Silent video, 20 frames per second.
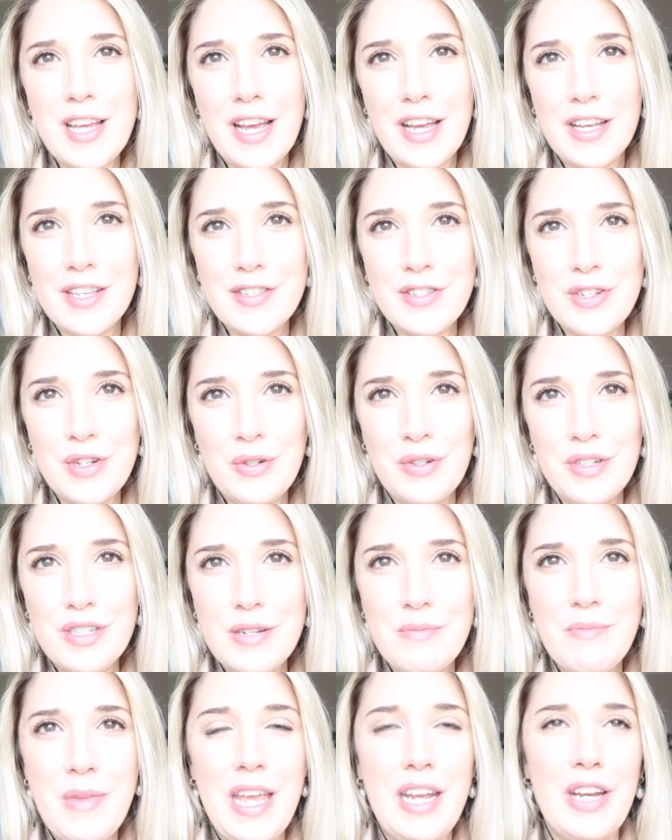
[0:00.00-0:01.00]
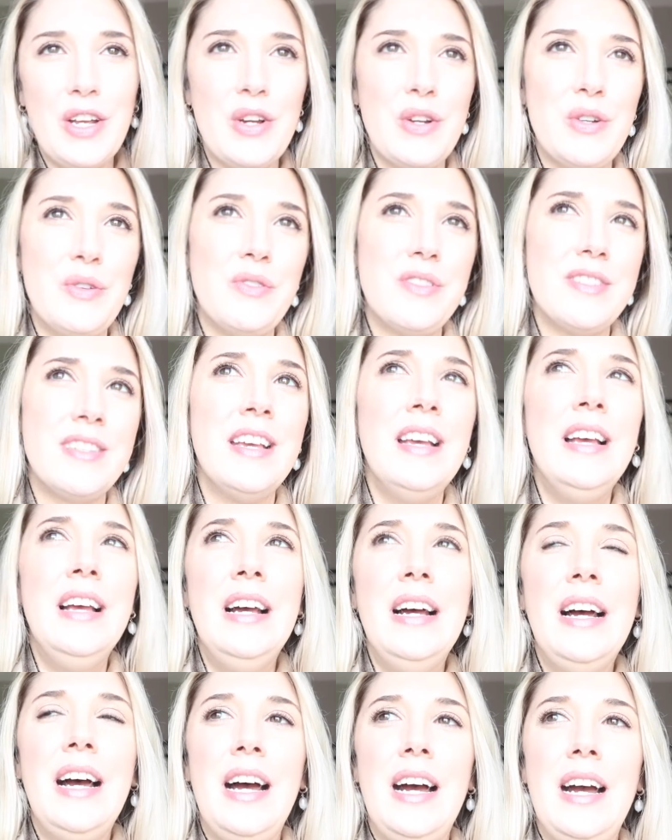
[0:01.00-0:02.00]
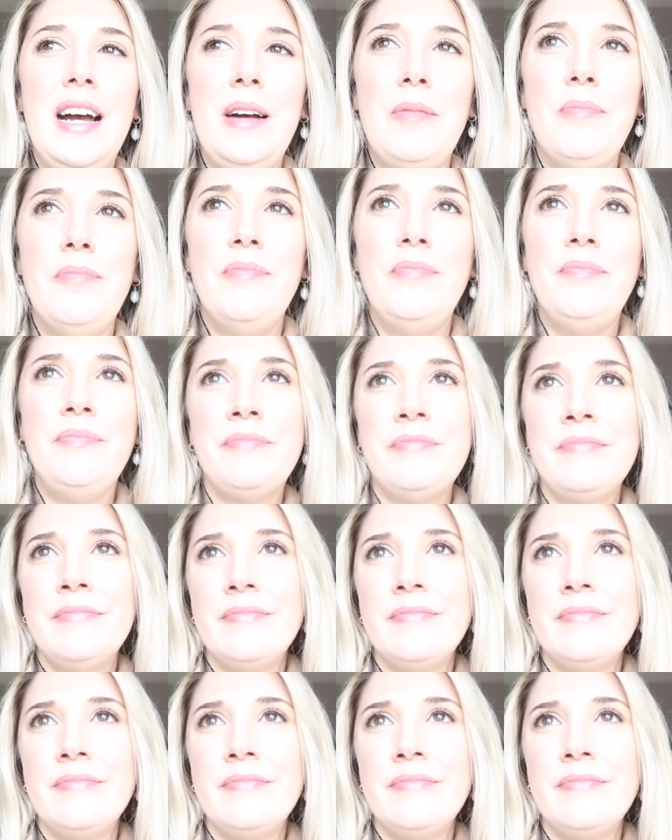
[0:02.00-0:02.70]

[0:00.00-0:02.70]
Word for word: uh, stewed tomatoes, um,